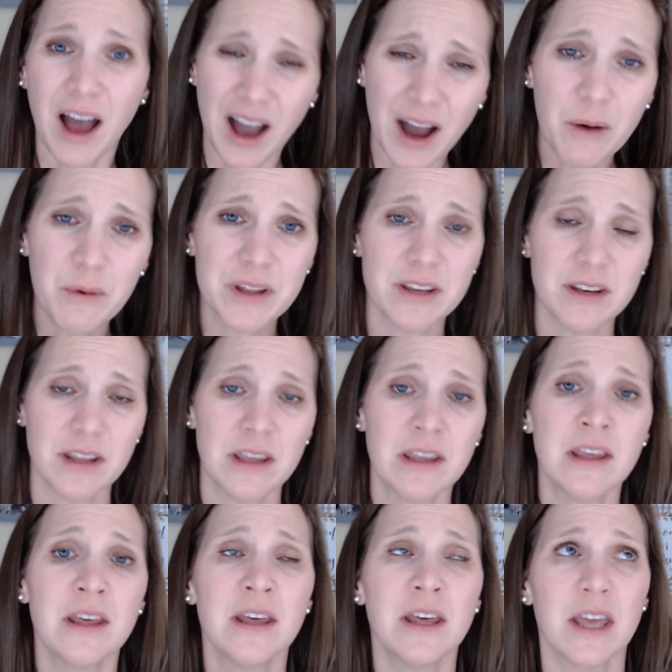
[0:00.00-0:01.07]
I would
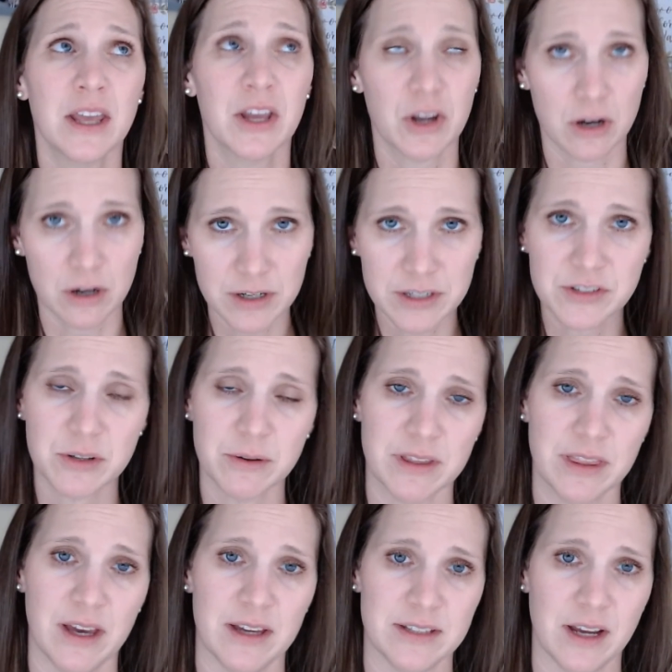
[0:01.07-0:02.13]
encourage you at
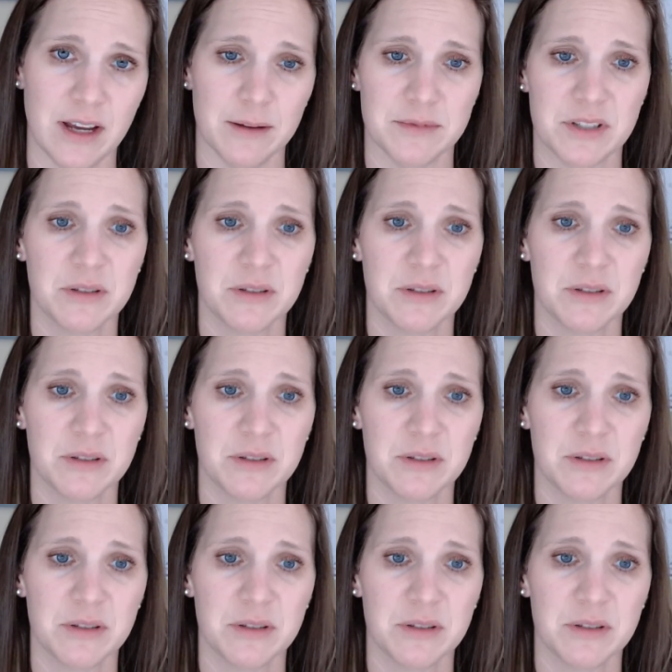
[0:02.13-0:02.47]
that time